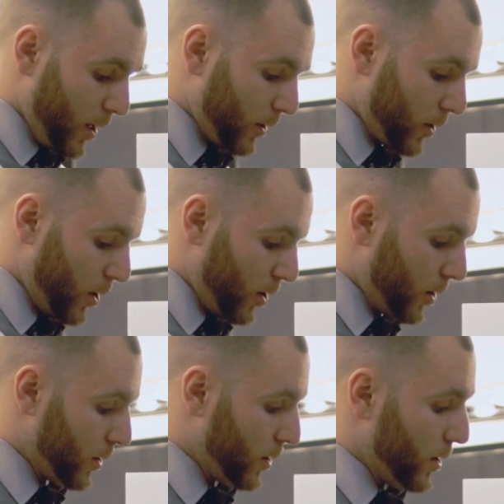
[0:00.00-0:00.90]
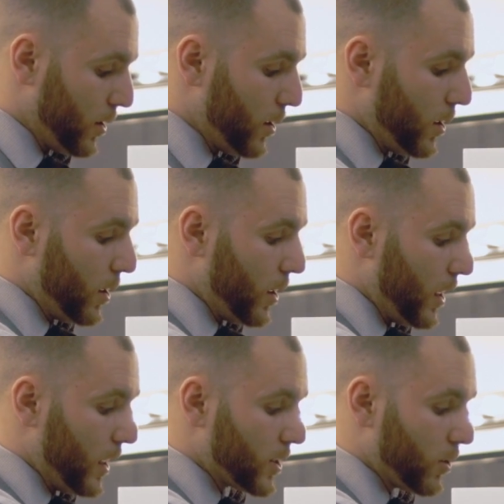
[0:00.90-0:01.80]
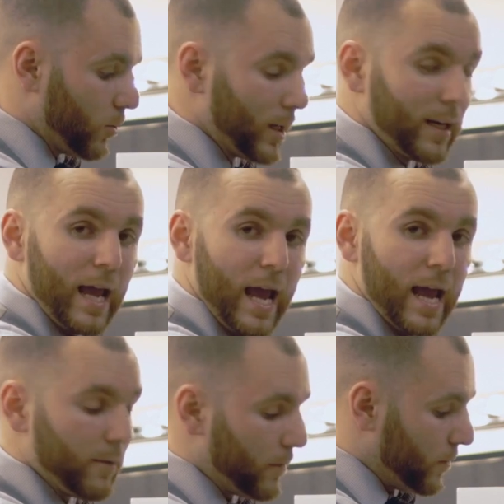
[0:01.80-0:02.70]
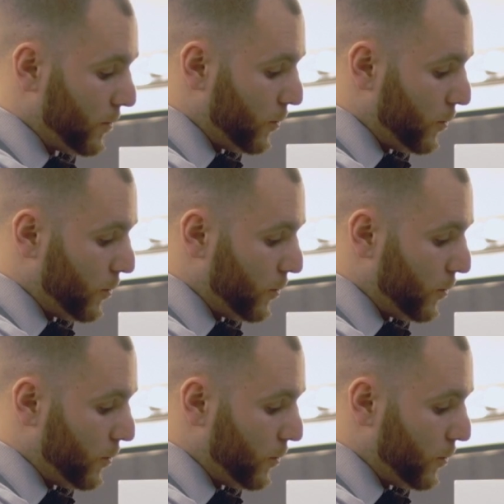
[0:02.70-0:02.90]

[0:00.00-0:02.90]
other guard is a 1.5,